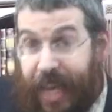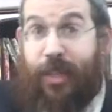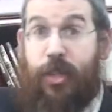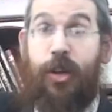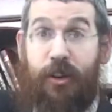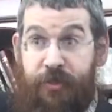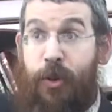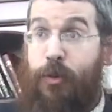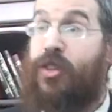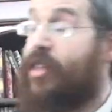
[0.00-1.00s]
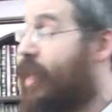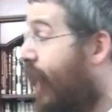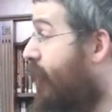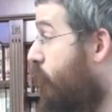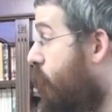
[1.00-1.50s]
Ein Sof, which is
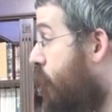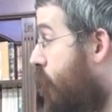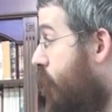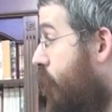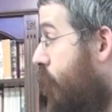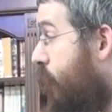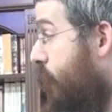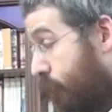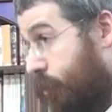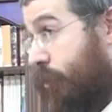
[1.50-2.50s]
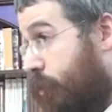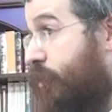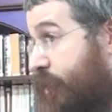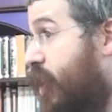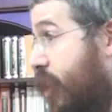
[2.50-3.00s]
Tainuk.
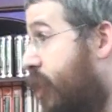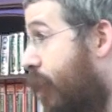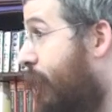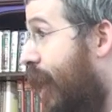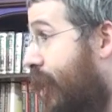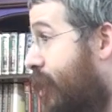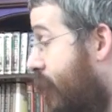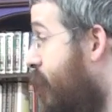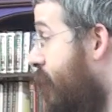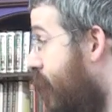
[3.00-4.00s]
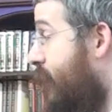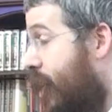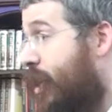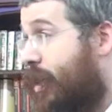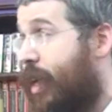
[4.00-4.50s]
We see, but I'll see this
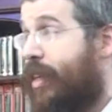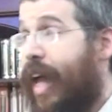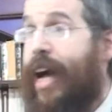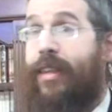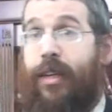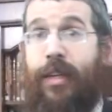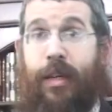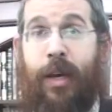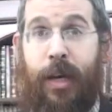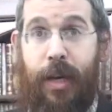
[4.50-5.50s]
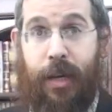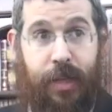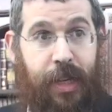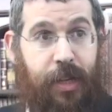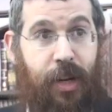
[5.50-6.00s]
as yet Atik,
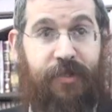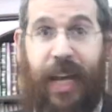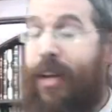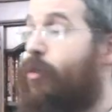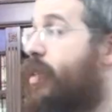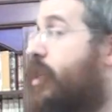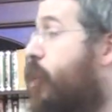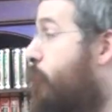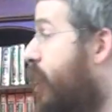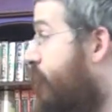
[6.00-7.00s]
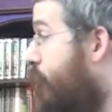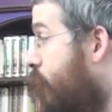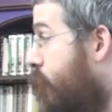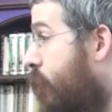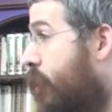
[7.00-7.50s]
Inyan of Tainuk is Inyan of
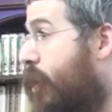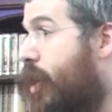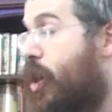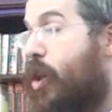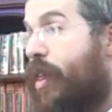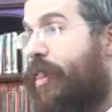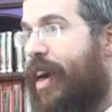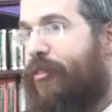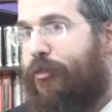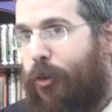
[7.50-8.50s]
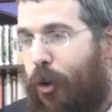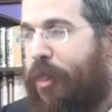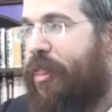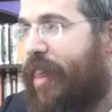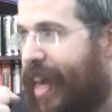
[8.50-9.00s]
Blikvul.
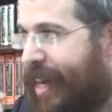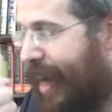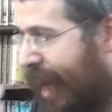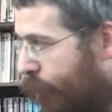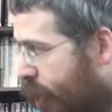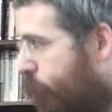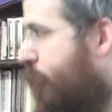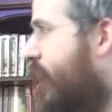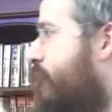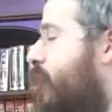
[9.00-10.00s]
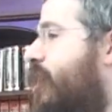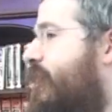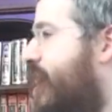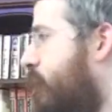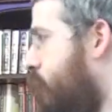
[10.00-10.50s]
Therefore, they carry a Blikvul in the
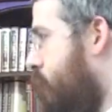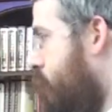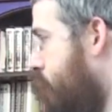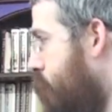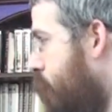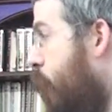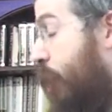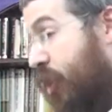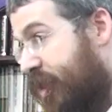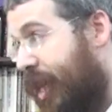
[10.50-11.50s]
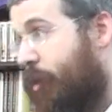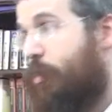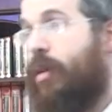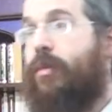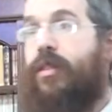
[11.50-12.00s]
Welt. Because they're the
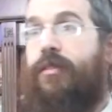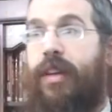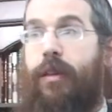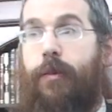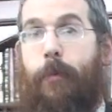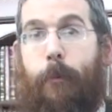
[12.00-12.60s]
Pnimis of Welt.